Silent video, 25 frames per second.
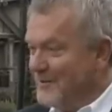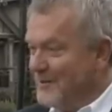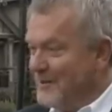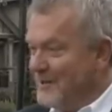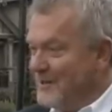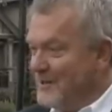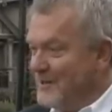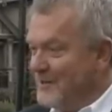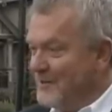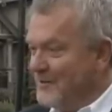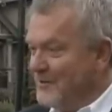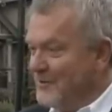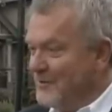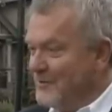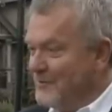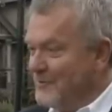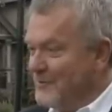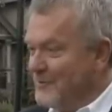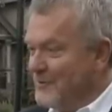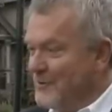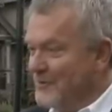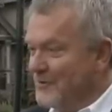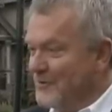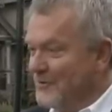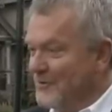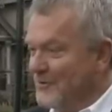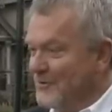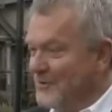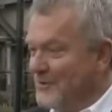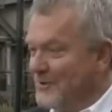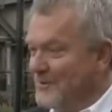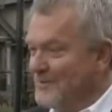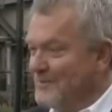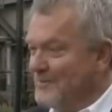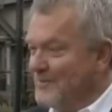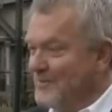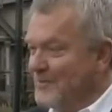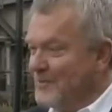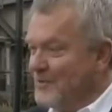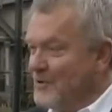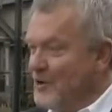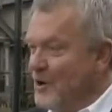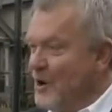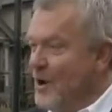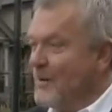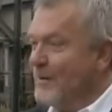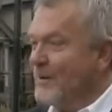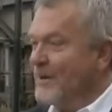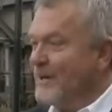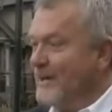Selena is the first
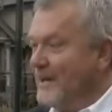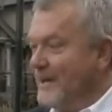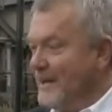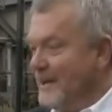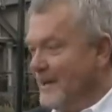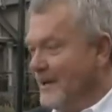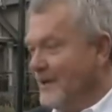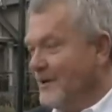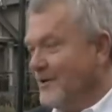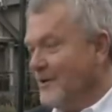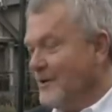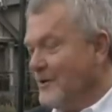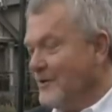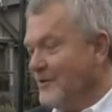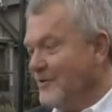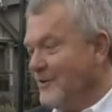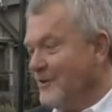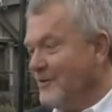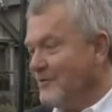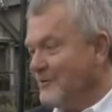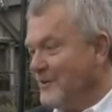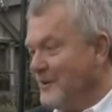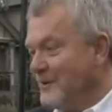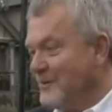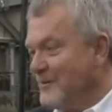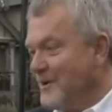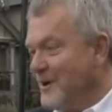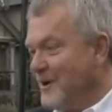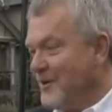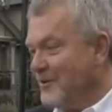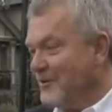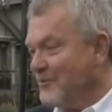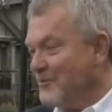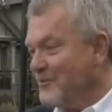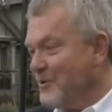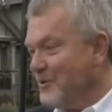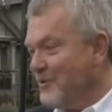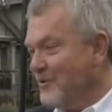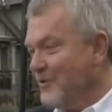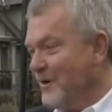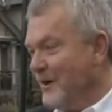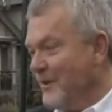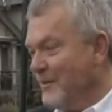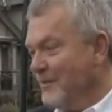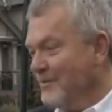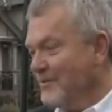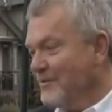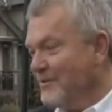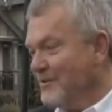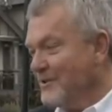nominee in our Safe Step Cares
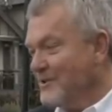program.